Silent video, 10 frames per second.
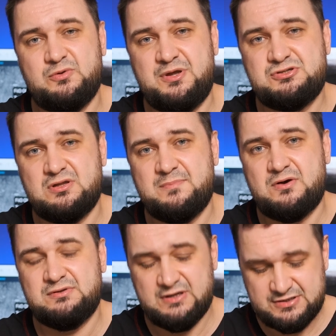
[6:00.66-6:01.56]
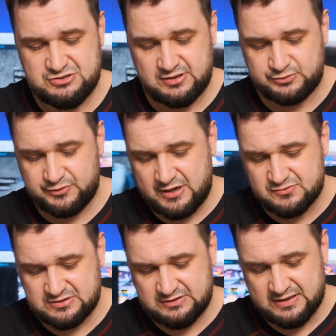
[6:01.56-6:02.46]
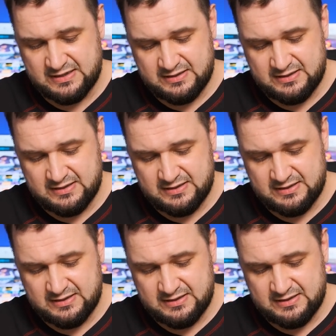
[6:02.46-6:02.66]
to mention about the GL2000,